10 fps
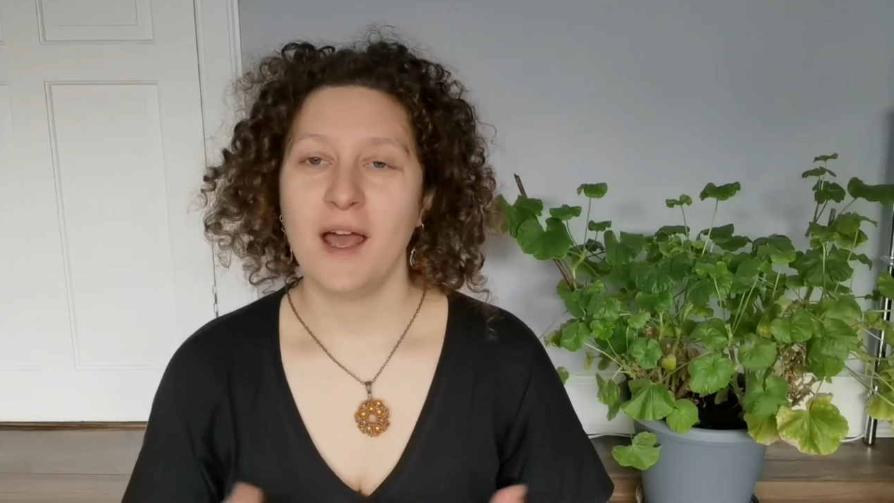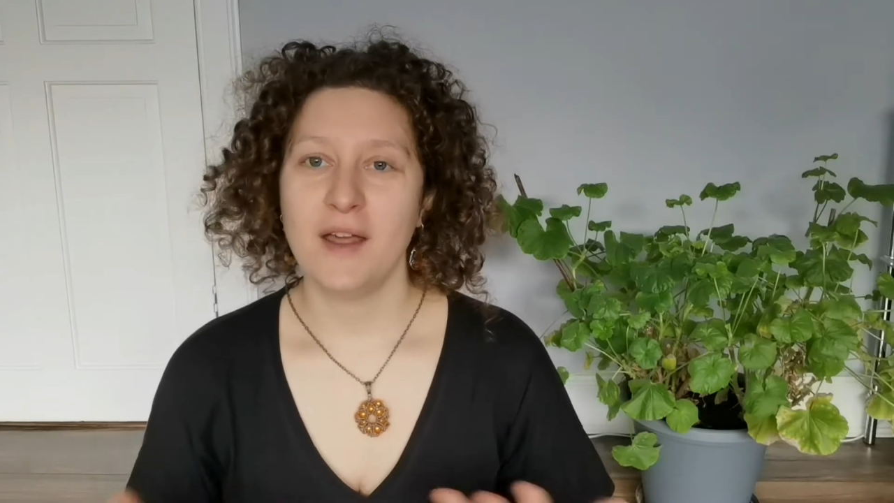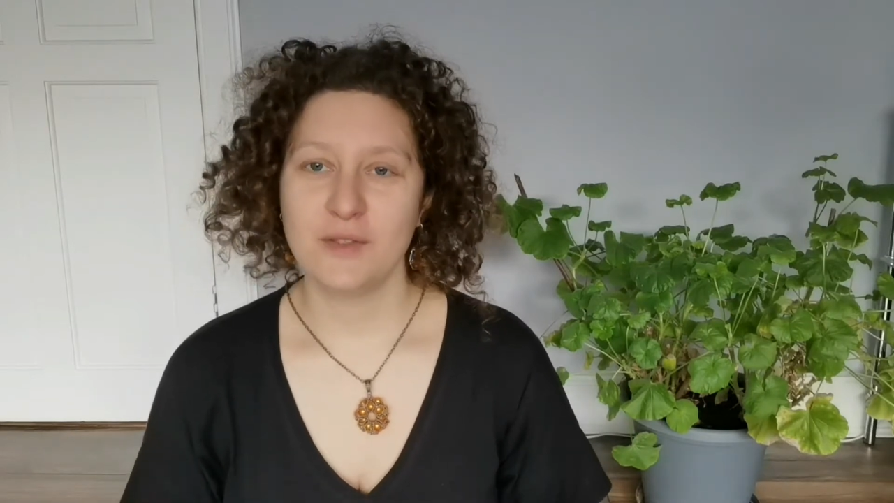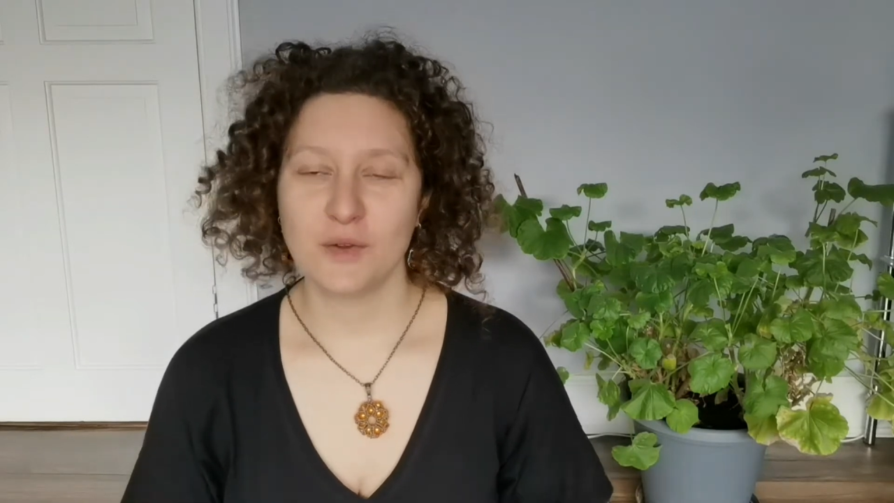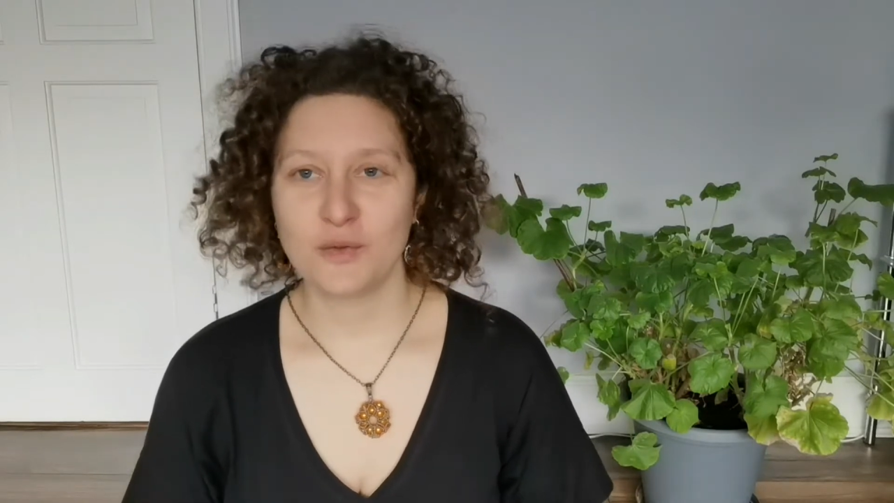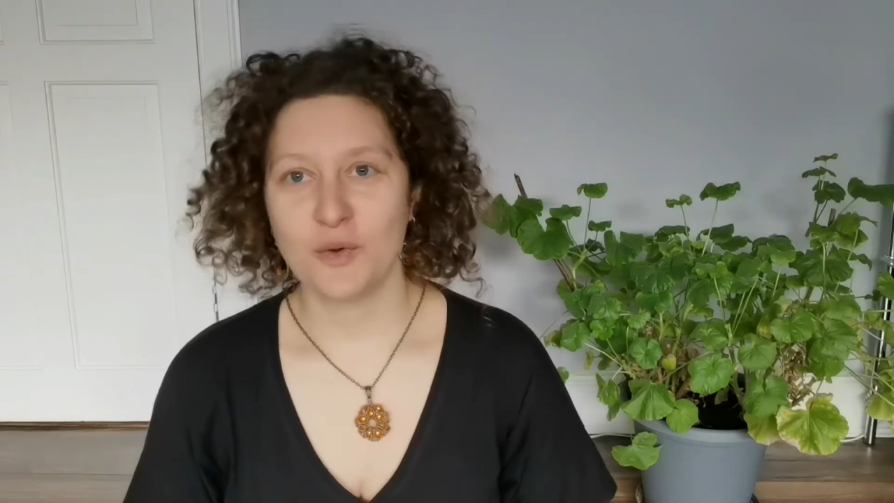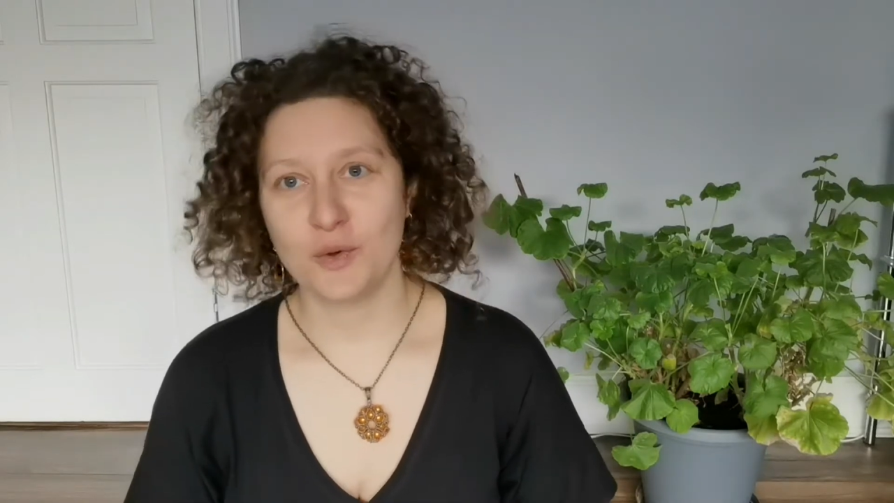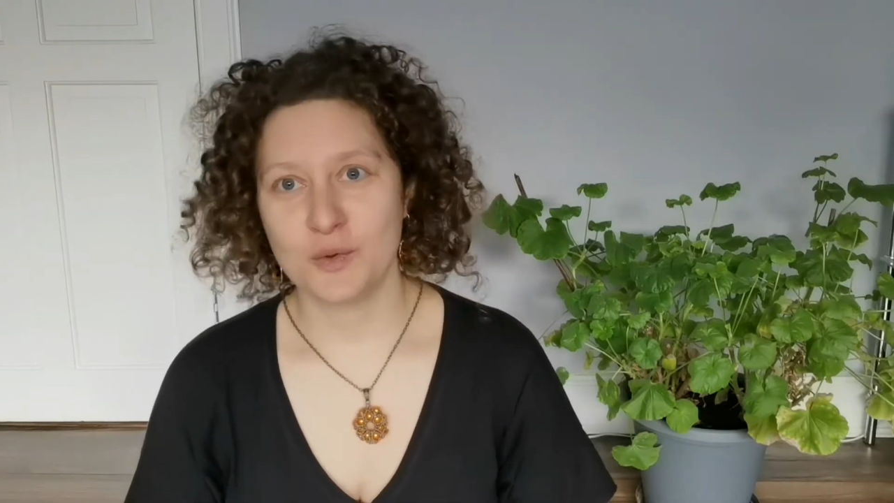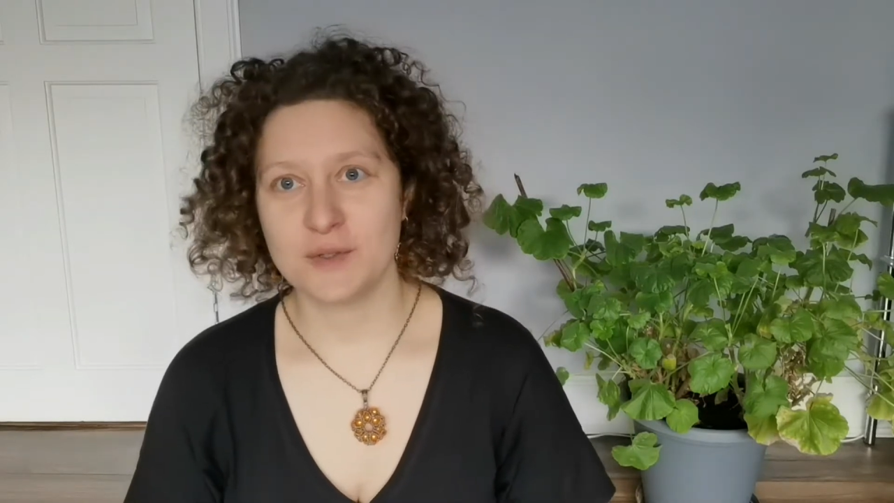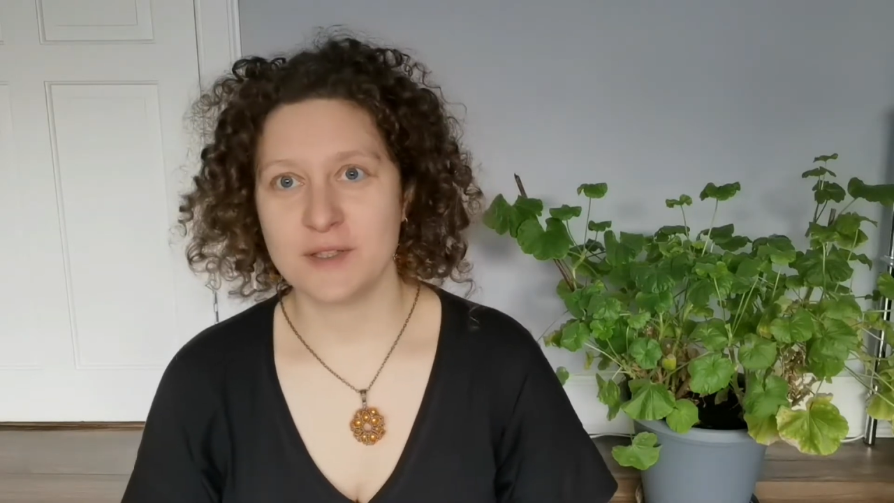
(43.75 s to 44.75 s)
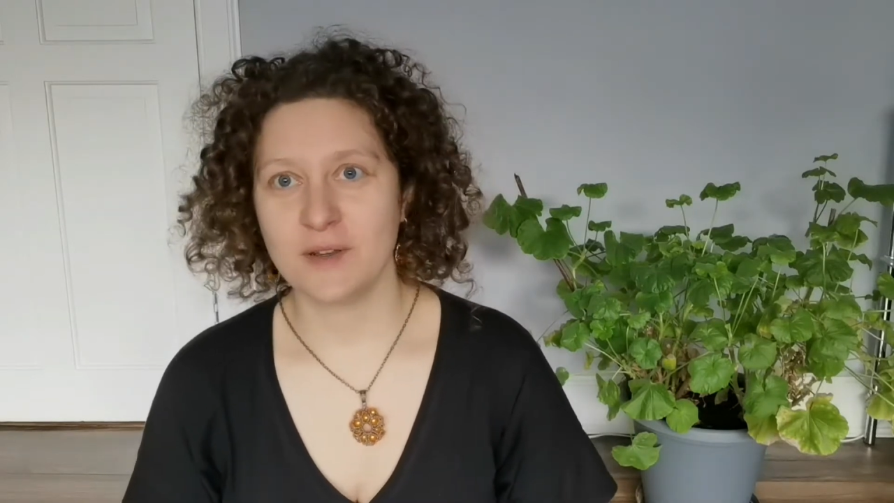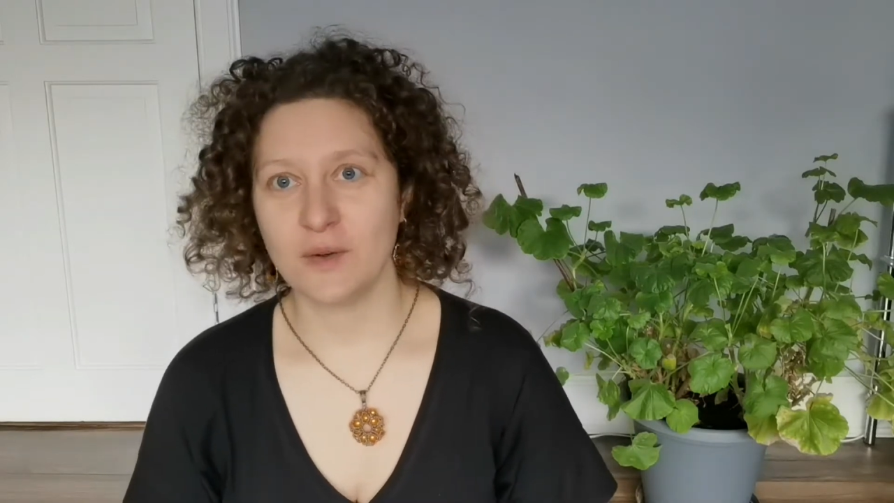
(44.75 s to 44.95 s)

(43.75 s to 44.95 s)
and not focusing